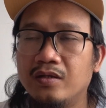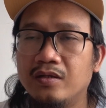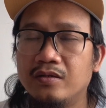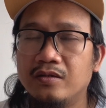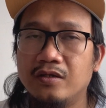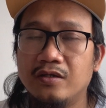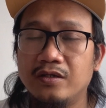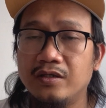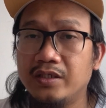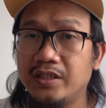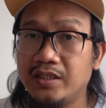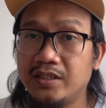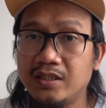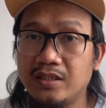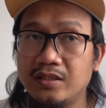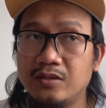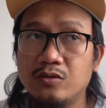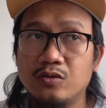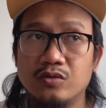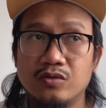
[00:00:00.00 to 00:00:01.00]
They're
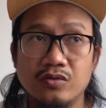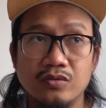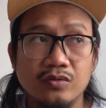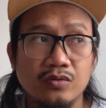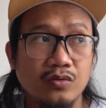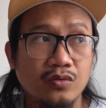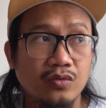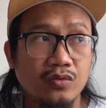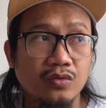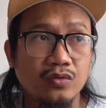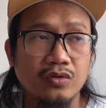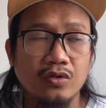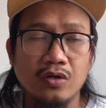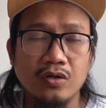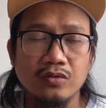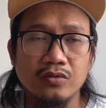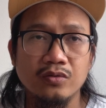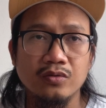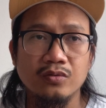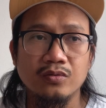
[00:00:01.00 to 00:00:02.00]
easy to
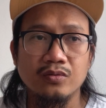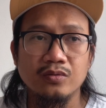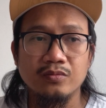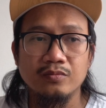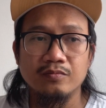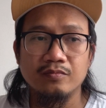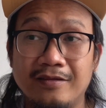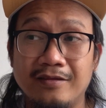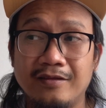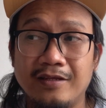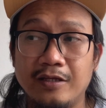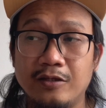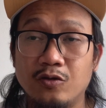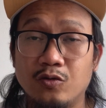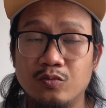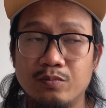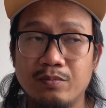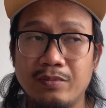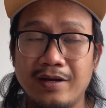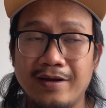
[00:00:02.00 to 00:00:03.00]
talk to. They
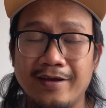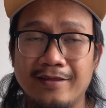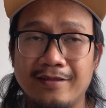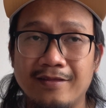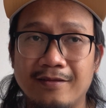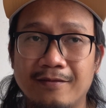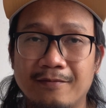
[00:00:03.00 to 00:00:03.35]
don't bite.